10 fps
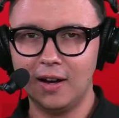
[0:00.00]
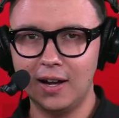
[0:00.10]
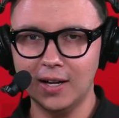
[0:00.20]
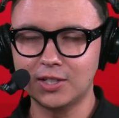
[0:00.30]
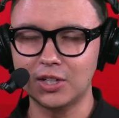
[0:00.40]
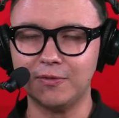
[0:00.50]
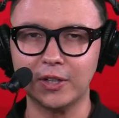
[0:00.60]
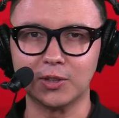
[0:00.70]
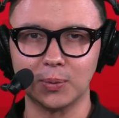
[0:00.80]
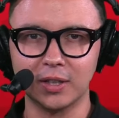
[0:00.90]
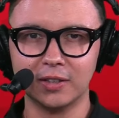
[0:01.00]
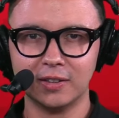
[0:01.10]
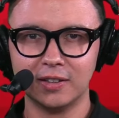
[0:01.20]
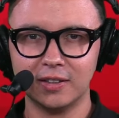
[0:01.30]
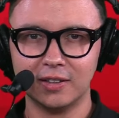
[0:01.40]
I see victory
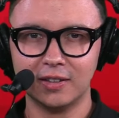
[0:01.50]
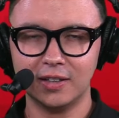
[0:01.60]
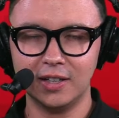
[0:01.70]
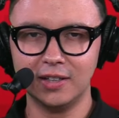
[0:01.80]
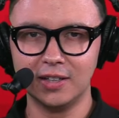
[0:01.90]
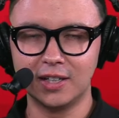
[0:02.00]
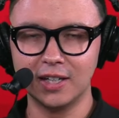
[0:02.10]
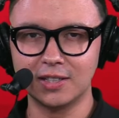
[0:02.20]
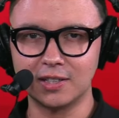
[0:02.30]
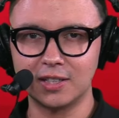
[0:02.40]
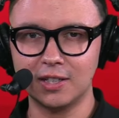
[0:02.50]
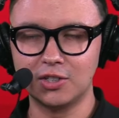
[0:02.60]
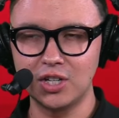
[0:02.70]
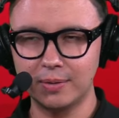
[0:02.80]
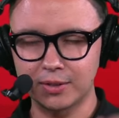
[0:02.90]
in the Kansas City
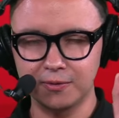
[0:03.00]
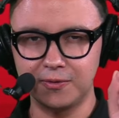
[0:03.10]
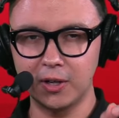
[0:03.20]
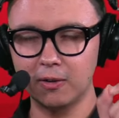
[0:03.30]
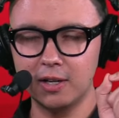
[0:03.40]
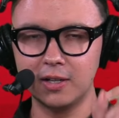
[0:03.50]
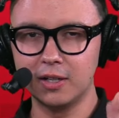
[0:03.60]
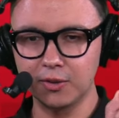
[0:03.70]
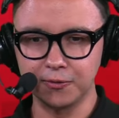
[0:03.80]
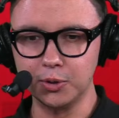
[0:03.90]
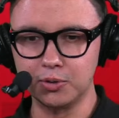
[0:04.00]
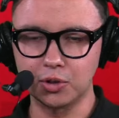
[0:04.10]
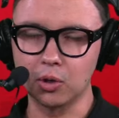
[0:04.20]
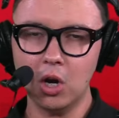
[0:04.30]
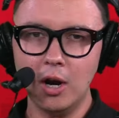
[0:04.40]
Chiefs' very near
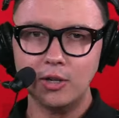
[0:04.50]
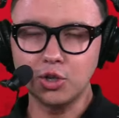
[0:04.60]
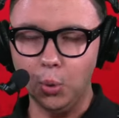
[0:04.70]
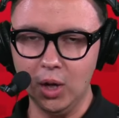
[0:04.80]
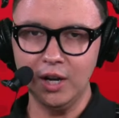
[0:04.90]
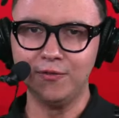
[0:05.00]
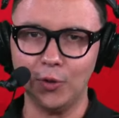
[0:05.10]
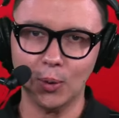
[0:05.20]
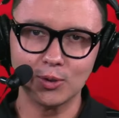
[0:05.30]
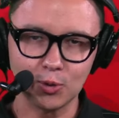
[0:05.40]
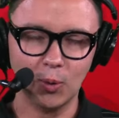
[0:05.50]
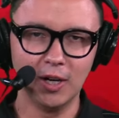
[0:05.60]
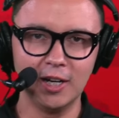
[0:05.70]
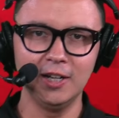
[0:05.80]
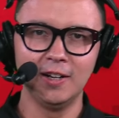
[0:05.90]
future.
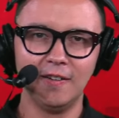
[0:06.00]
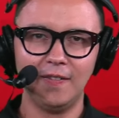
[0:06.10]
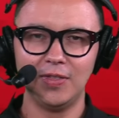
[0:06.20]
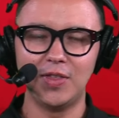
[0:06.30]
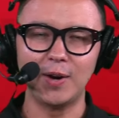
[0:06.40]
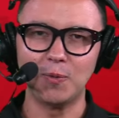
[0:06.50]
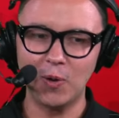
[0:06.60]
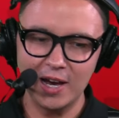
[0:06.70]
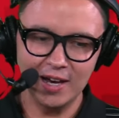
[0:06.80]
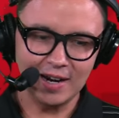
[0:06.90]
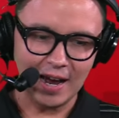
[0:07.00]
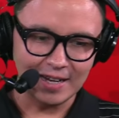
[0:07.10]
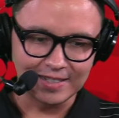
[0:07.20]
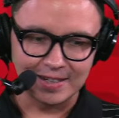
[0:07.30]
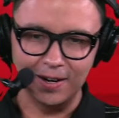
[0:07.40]
24-20. They win
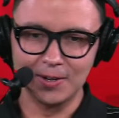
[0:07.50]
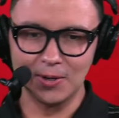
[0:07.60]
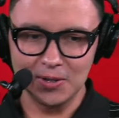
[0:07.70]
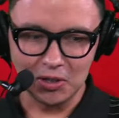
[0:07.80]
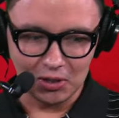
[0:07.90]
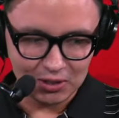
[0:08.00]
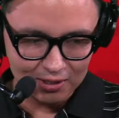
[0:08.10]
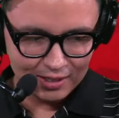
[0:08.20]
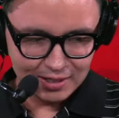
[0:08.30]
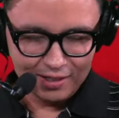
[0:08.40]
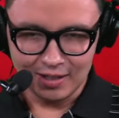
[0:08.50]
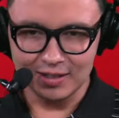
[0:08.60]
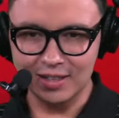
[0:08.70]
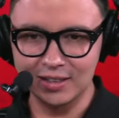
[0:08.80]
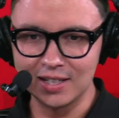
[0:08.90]
as an underdog
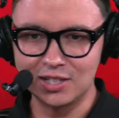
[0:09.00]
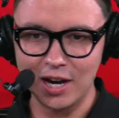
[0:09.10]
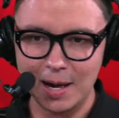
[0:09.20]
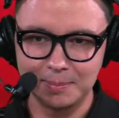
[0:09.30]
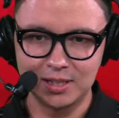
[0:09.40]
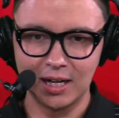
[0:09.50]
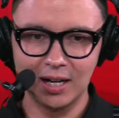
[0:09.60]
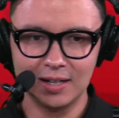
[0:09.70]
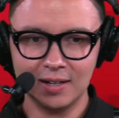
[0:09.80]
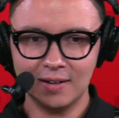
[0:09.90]
and get the job done.